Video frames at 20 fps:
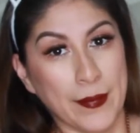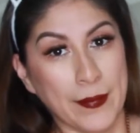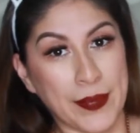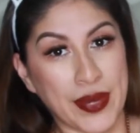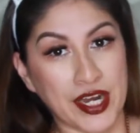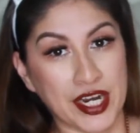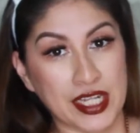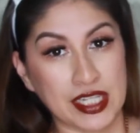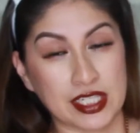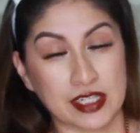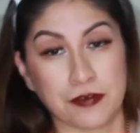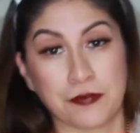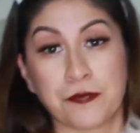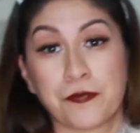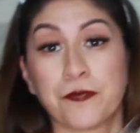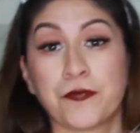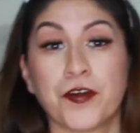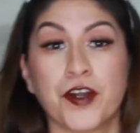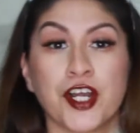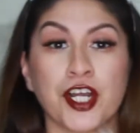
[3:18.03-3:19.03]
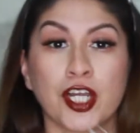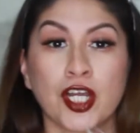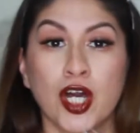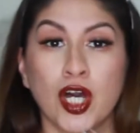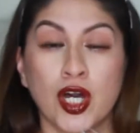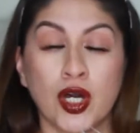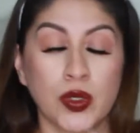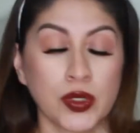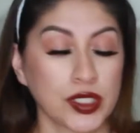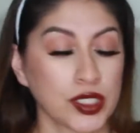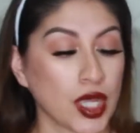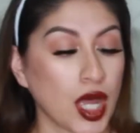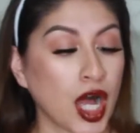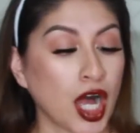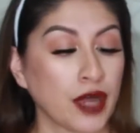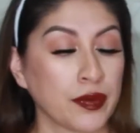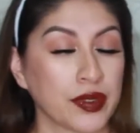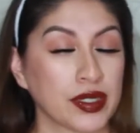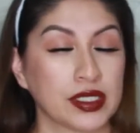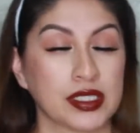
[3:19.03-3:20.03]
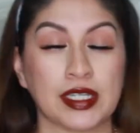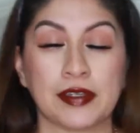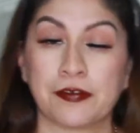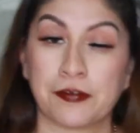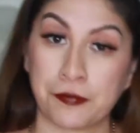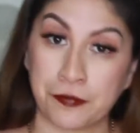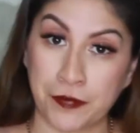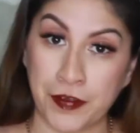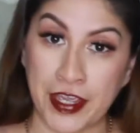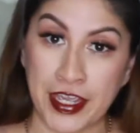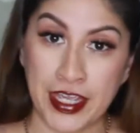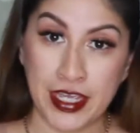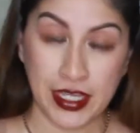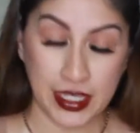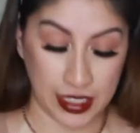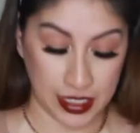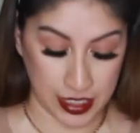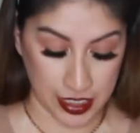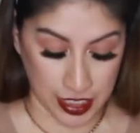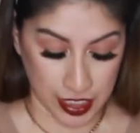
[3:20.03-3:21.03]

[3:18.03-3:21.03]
But it's a fur coat, obviously fake.